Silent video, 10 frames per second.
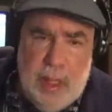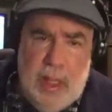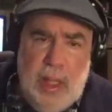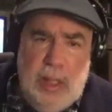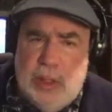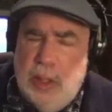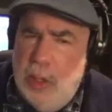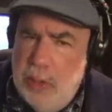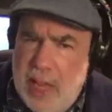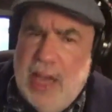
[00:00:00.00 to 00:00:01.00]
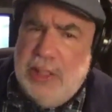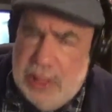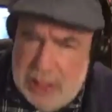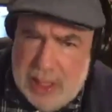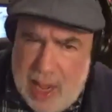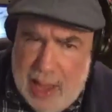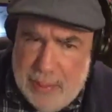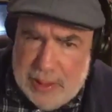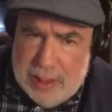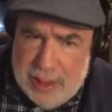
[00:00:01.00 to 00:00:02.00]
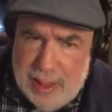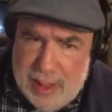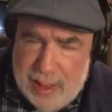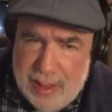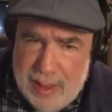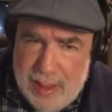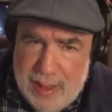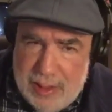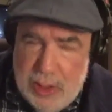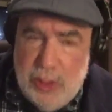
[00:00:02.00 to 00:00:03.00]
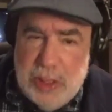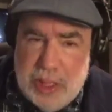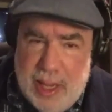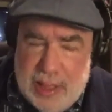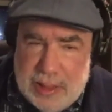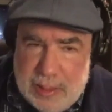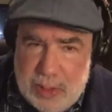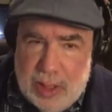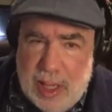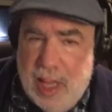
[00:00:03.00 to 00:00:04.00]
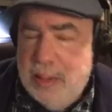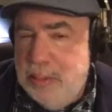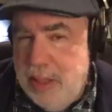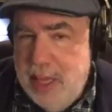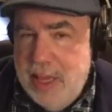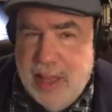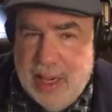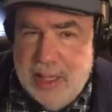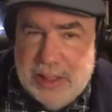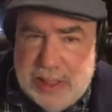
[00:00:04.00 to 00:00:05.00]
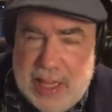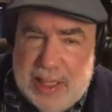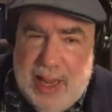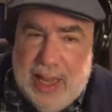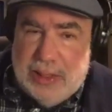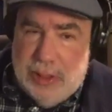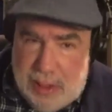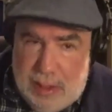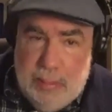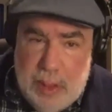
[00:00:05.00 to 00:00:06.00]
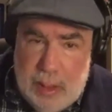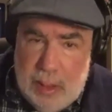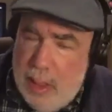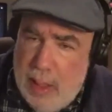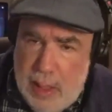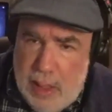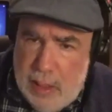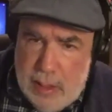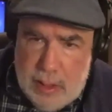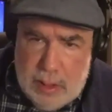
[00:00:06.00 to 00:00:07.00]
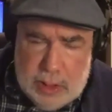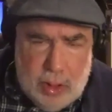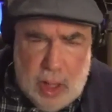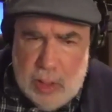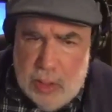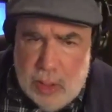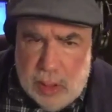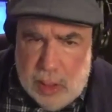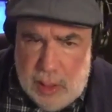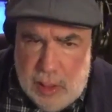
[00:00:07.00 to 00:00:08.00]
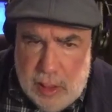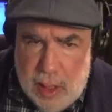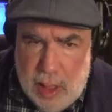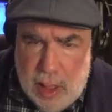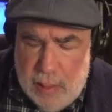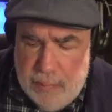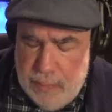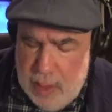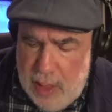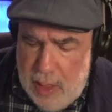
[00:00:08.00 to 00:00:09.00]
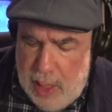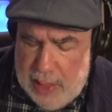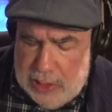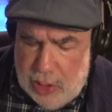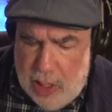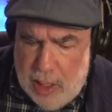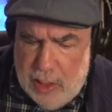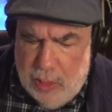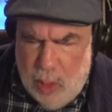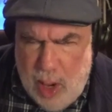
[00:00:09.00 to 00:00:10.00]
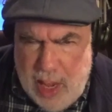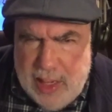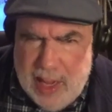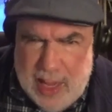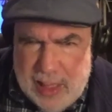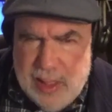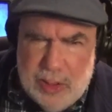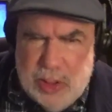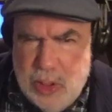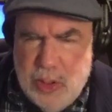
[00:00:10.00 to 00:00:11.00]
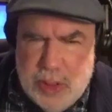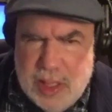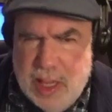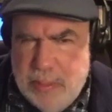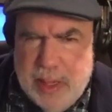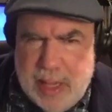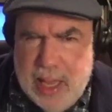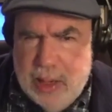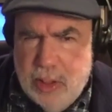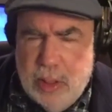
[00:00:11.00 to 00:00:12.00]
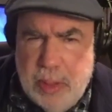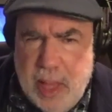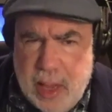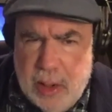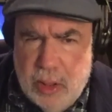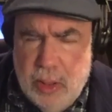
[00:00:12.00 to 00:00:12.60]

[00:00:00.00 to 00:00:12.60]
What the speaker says: So now's the time, as the tune says. I'm going to kind of play that in a second, actually. But start early. I started to write. I had little tunes I'd pick out on the piano.